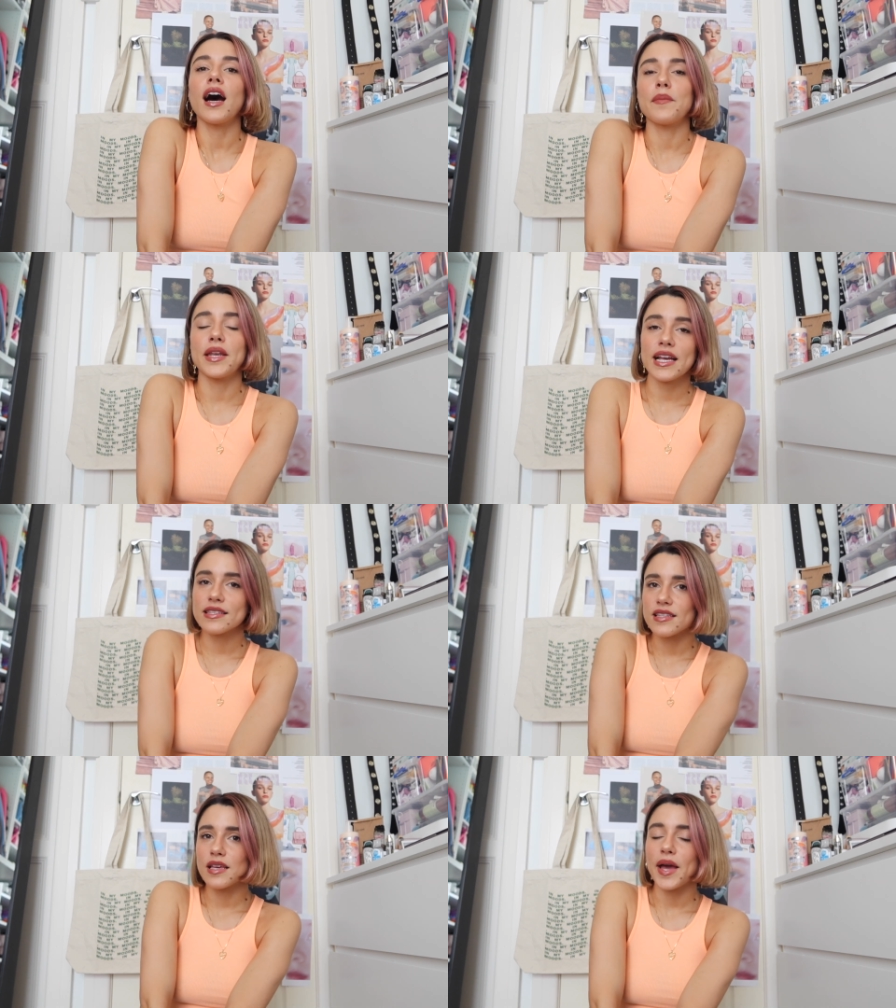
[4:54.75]

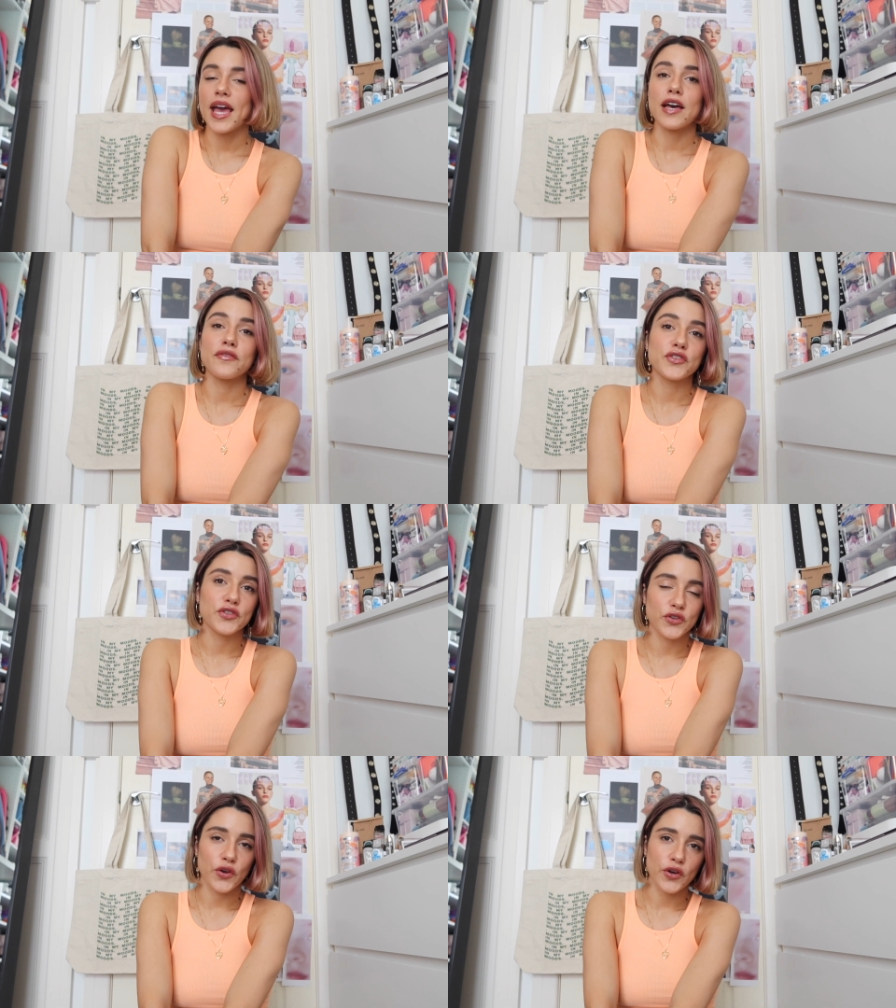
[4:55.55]
Next to them I have
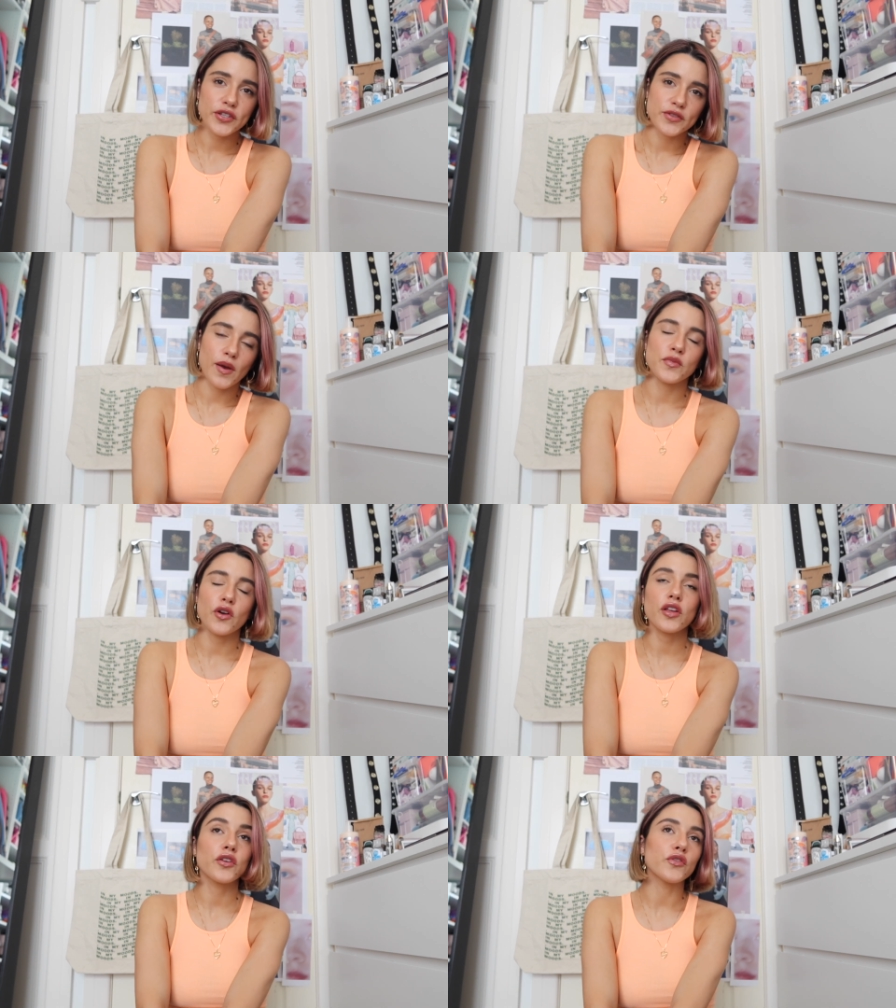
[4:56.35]
skirts. So I'm
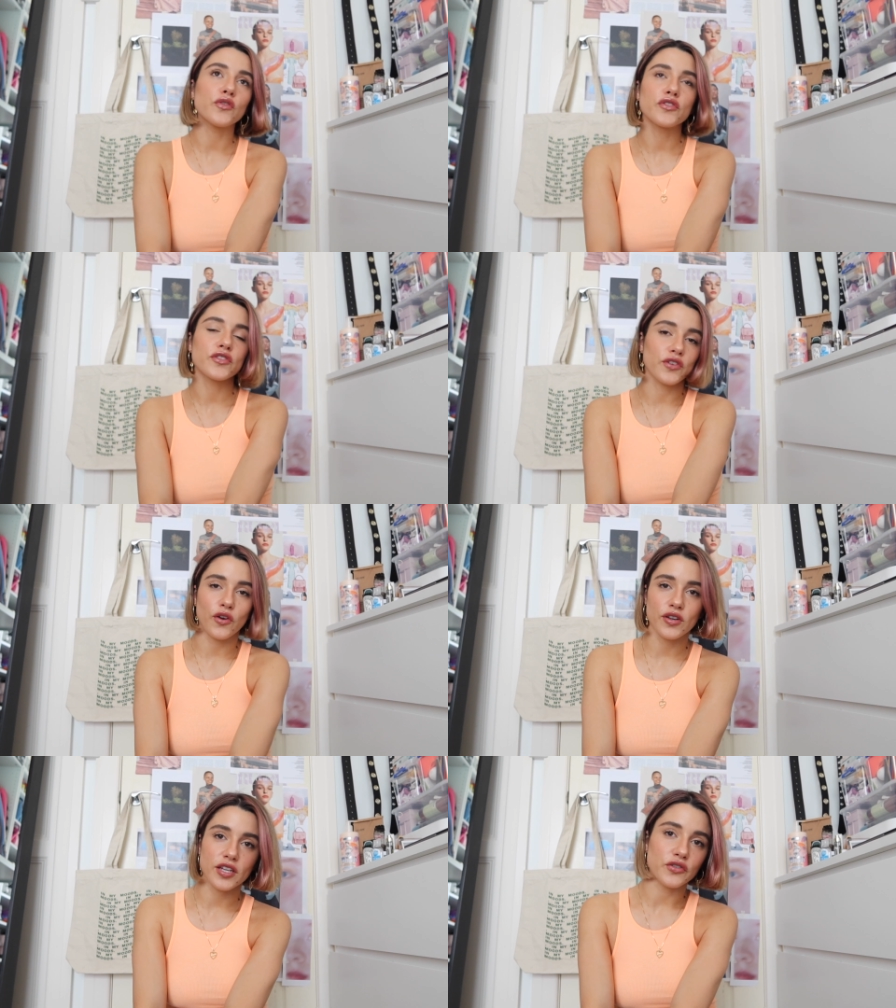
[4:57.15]
not a huge
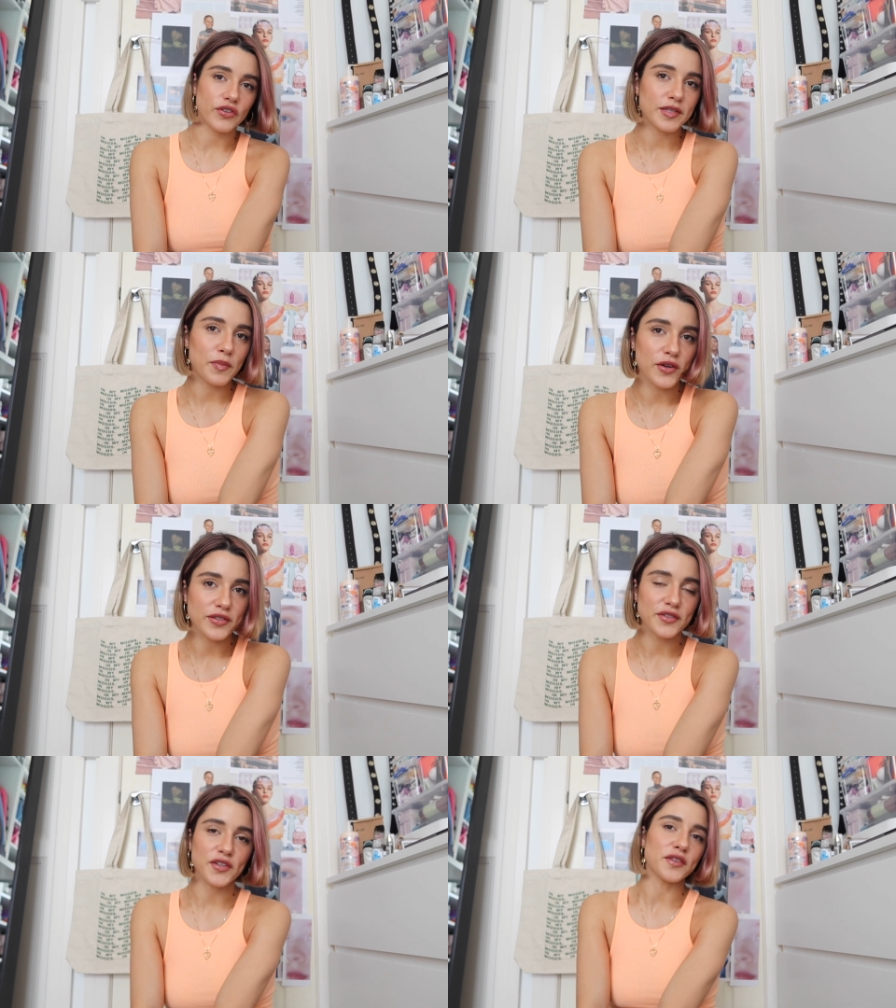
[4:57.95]
skirt and dress
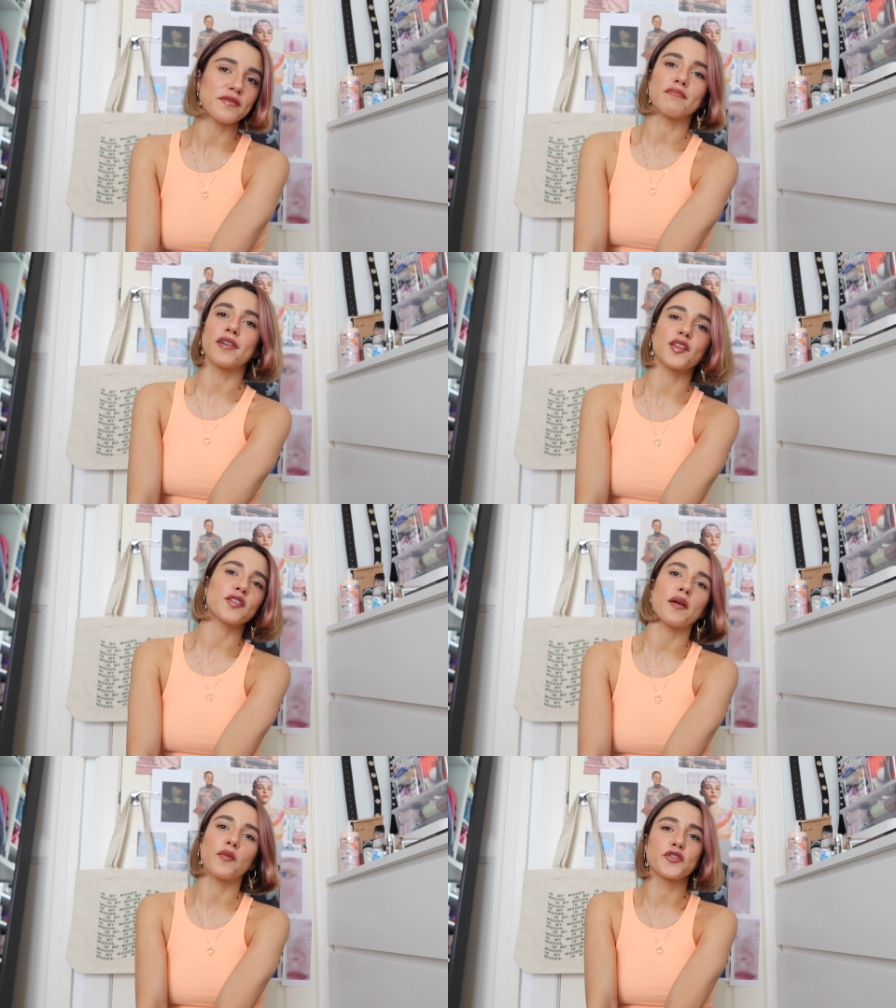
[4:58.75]
person, so a
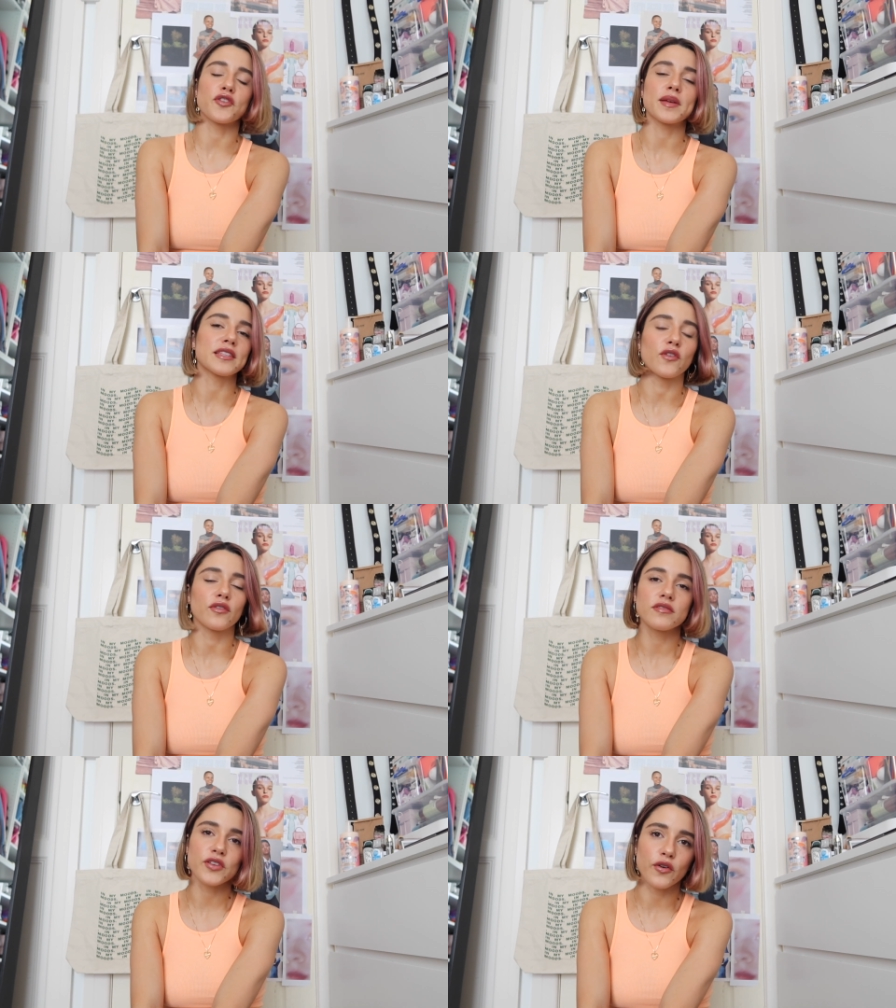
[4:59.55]
lot of my wardrobe is
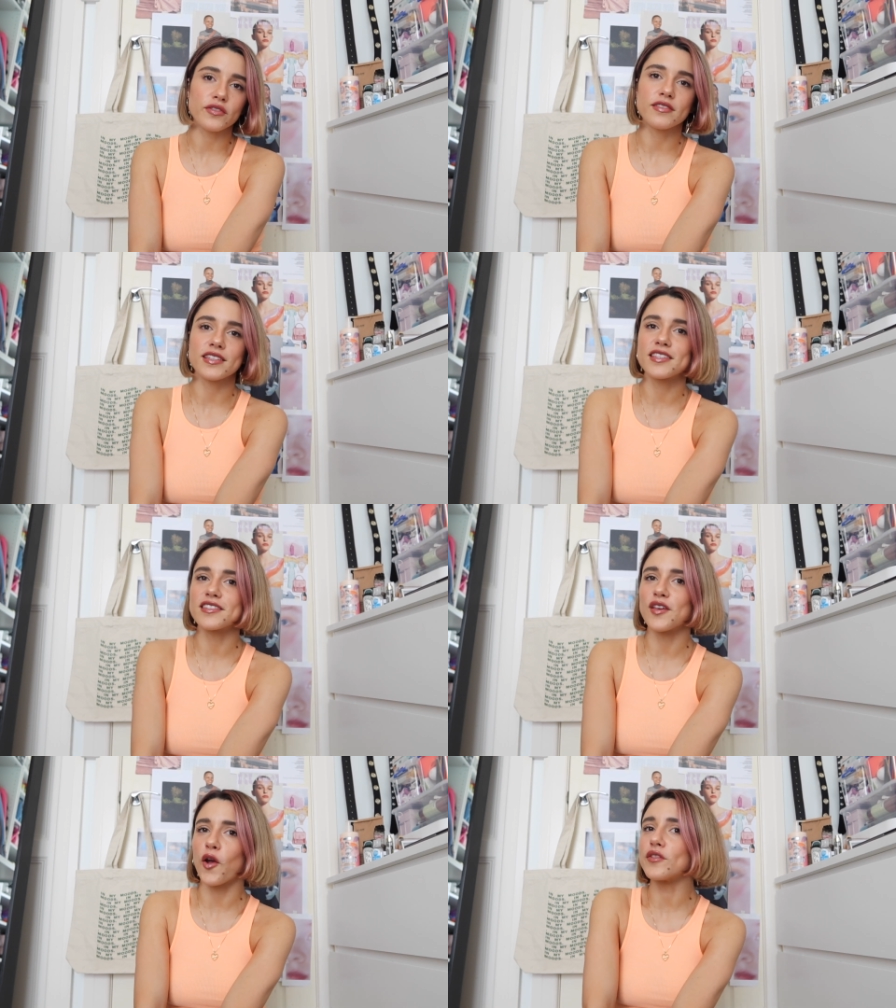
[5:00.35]
not skirts. So this
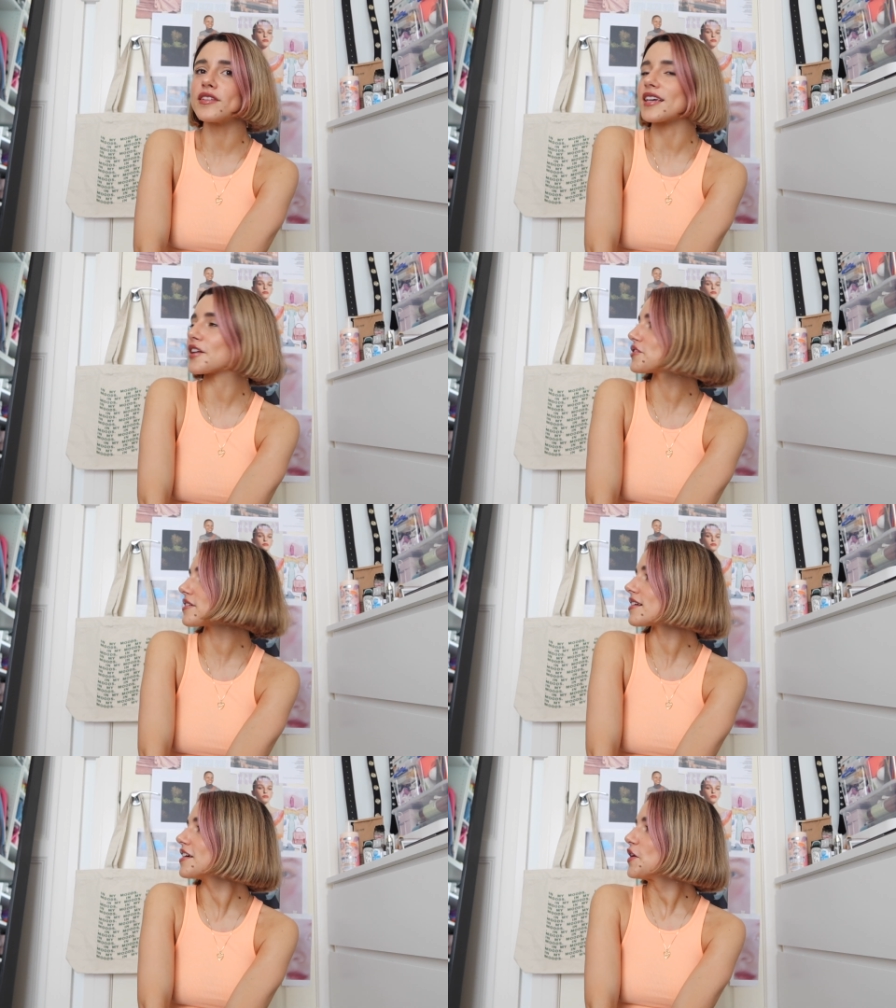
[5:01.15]
is the only
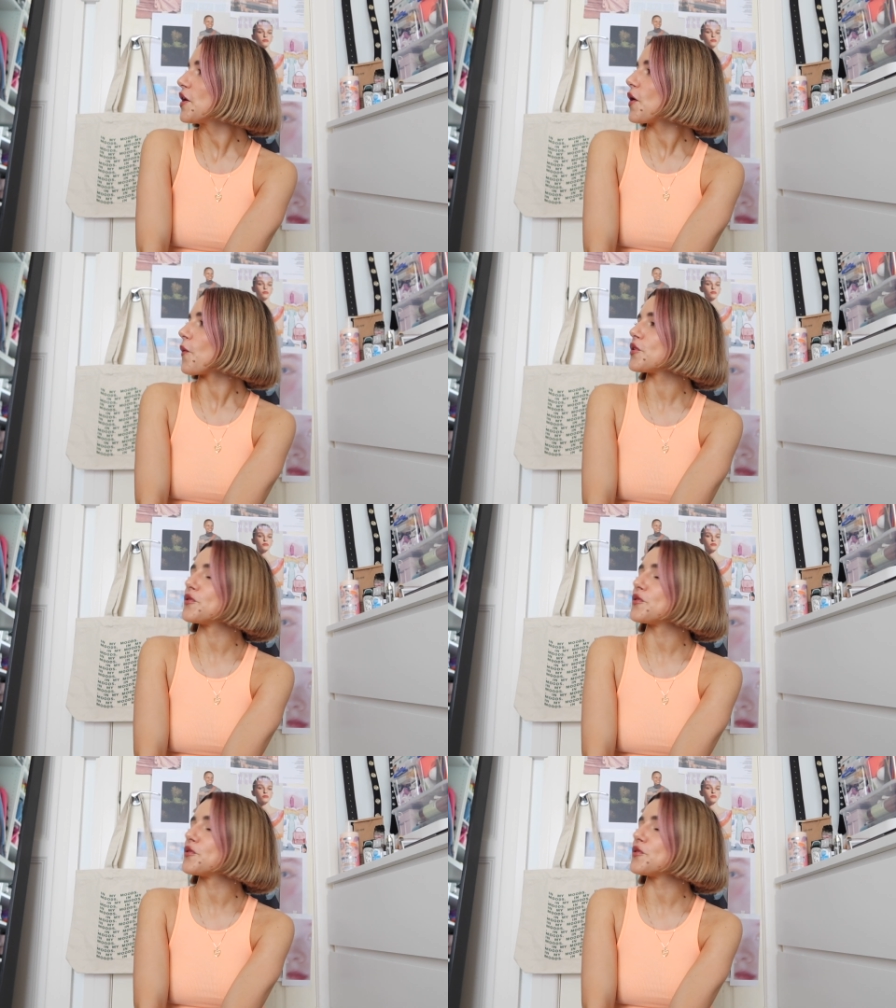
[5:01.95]
section where